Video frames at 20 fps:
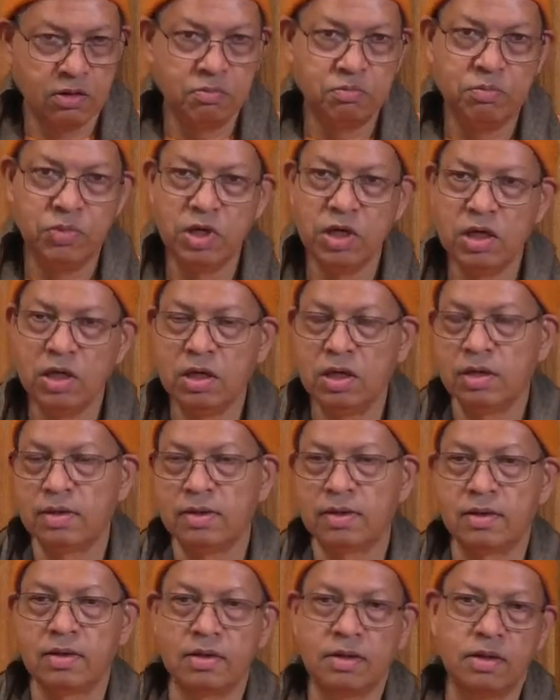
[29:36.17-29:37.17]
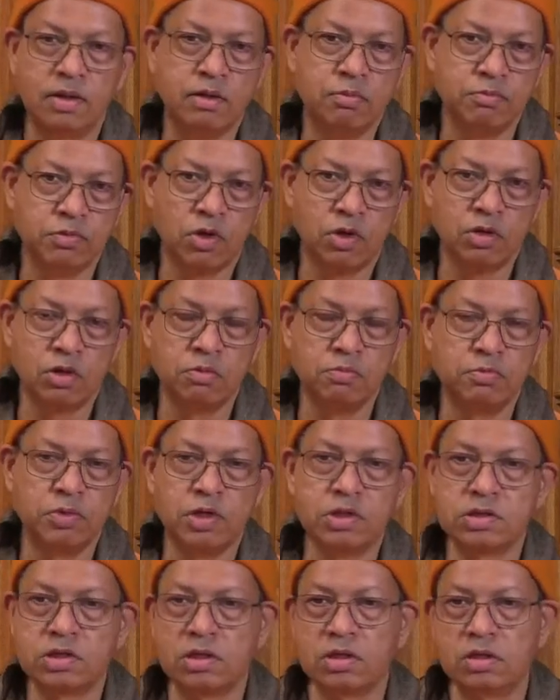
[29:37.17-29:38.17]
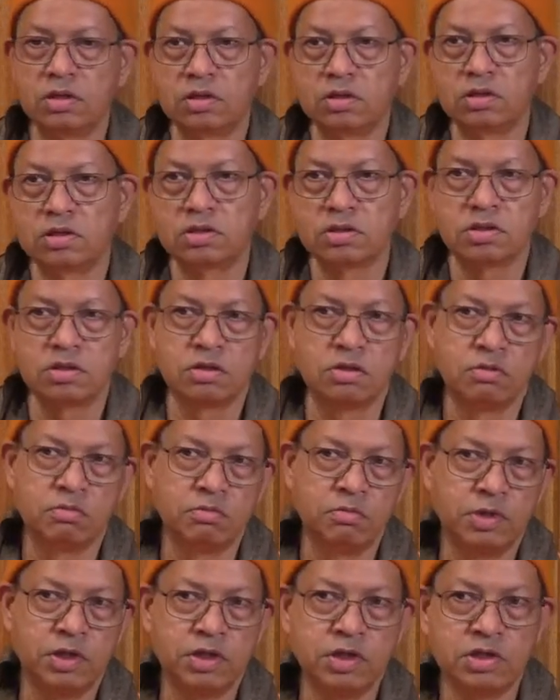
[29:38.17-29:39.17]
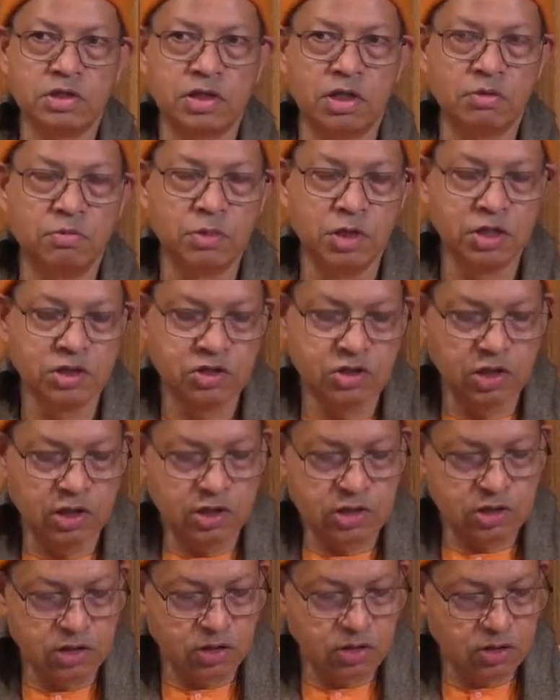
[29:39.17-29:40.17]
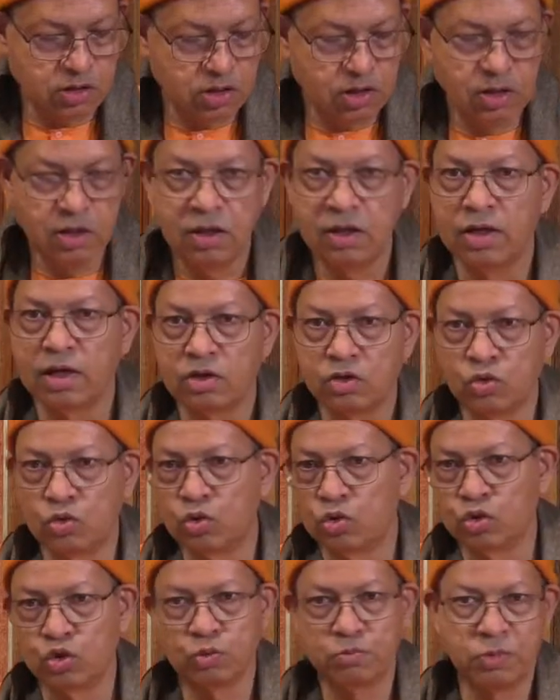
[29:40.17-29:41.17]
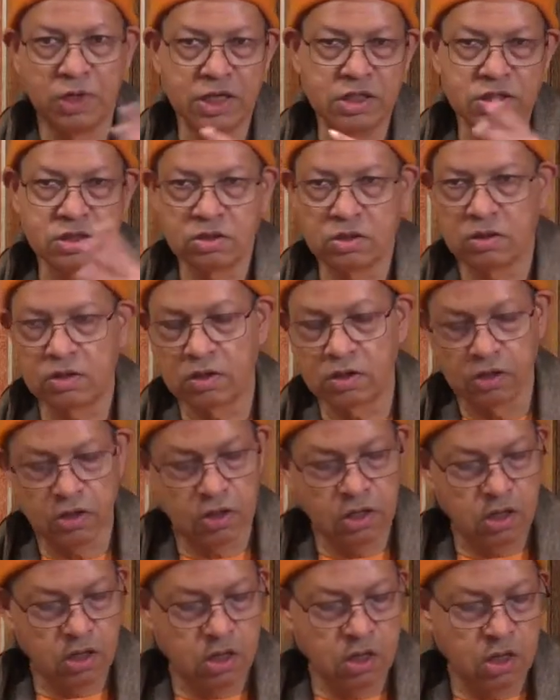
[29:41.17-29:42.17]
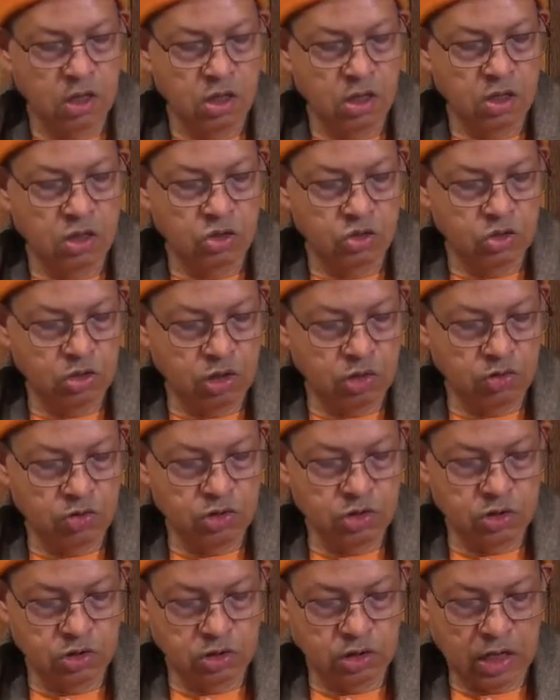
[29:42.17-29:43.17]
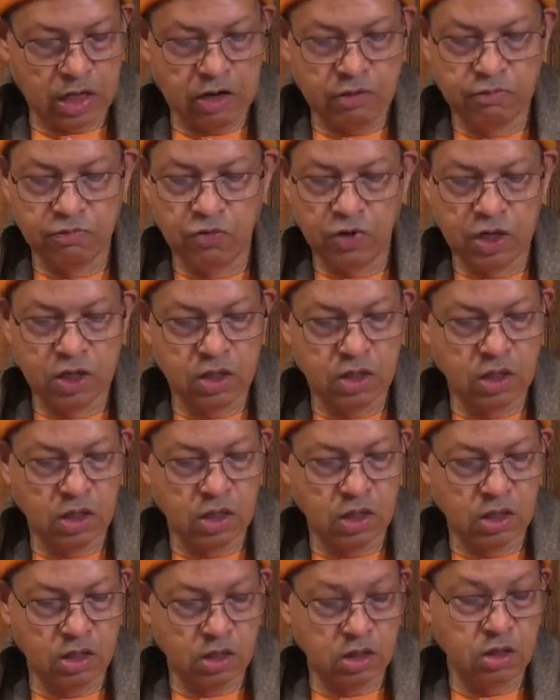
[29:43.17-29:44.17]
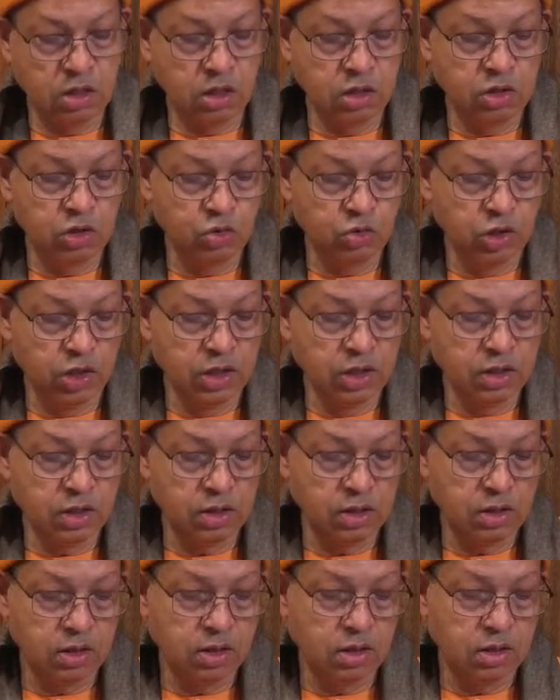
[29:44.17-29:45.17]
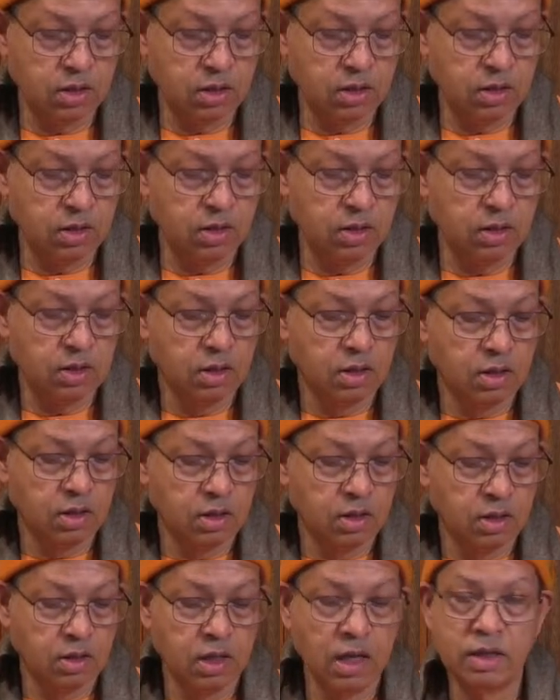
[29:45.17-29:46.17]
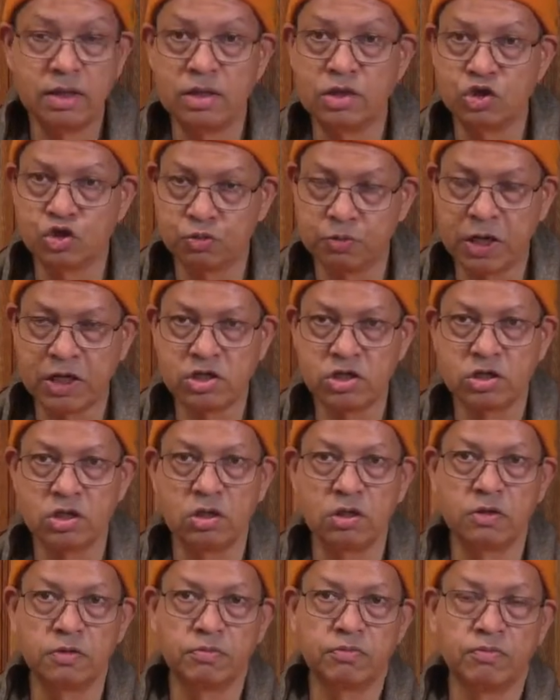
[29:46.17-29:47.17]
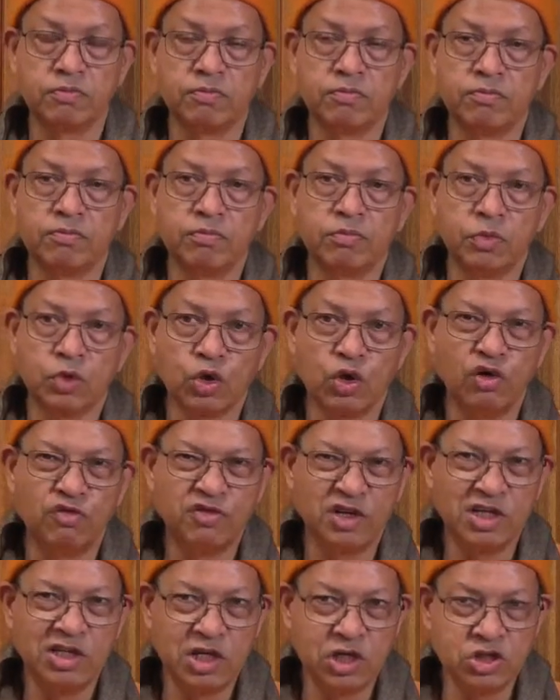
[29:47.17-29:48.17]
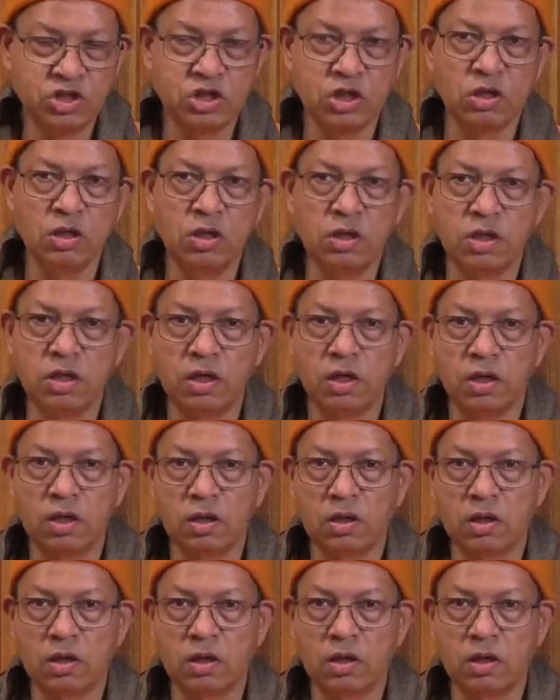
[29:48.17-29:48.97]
being an important person in this British administration, he had to go to places. So there was a time when during an inspection of a distillery,